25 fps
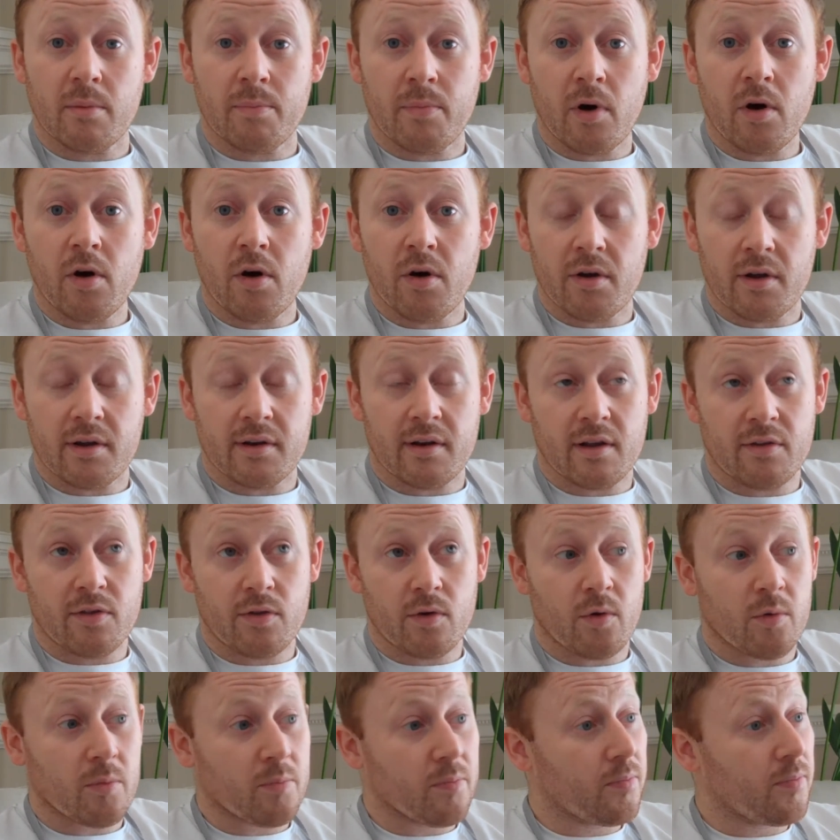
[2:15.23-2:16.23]
bar, and I
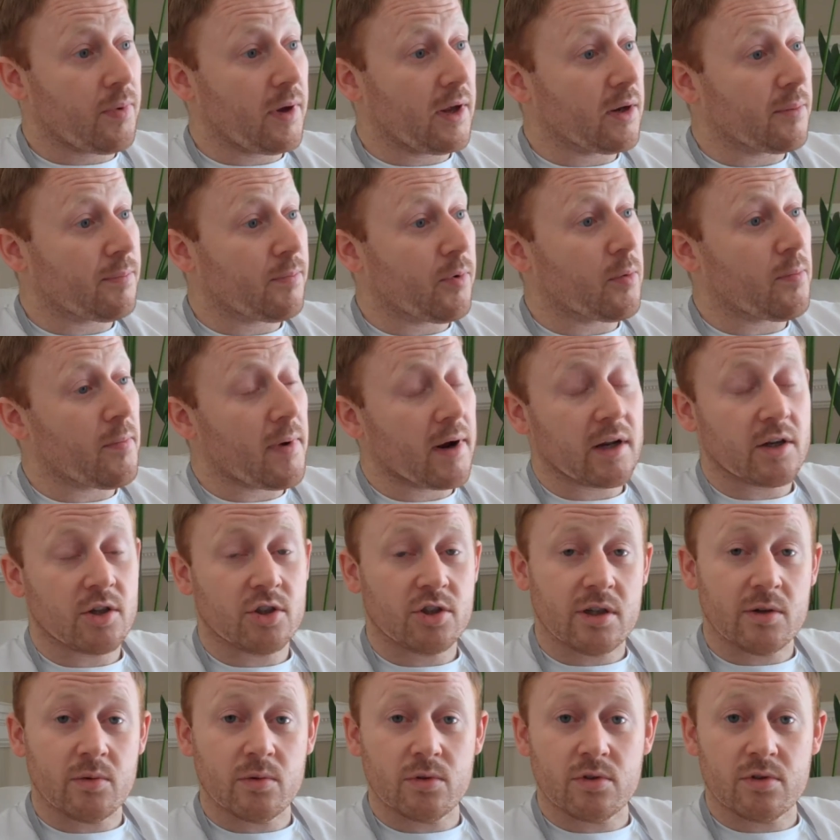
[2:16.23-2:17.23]
thought being a pub
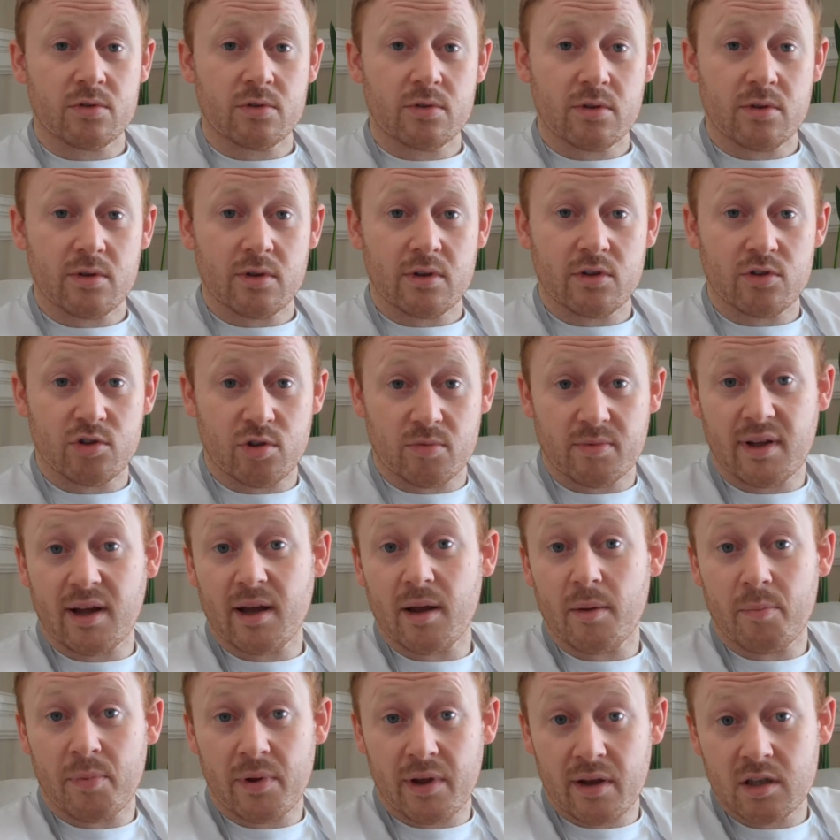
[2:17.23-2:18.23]
manager would something
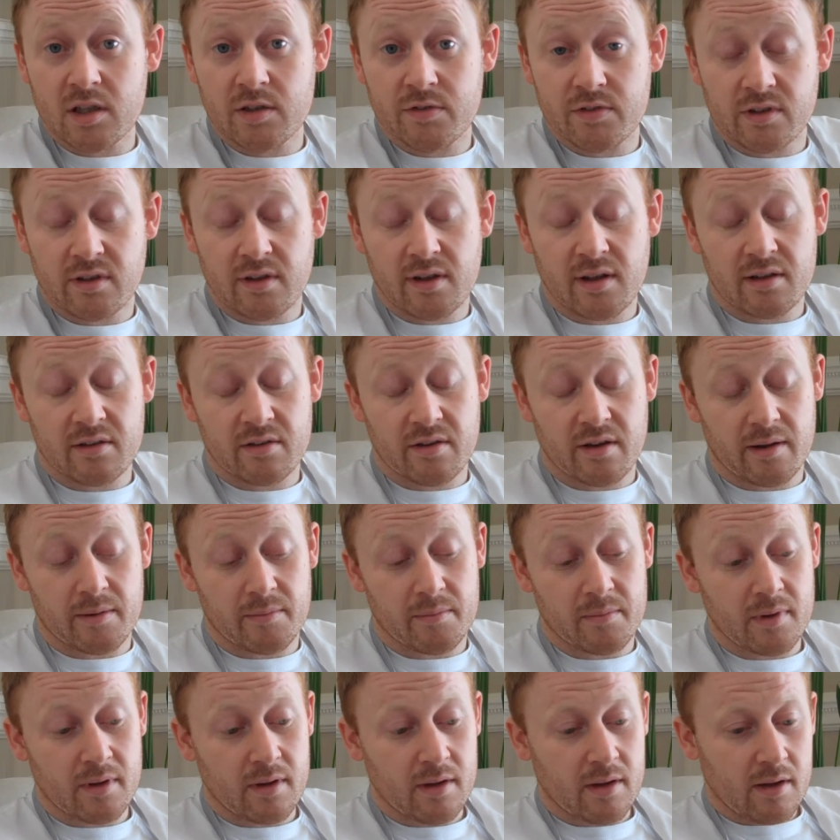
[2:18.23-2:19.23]
that appealed to us at that time.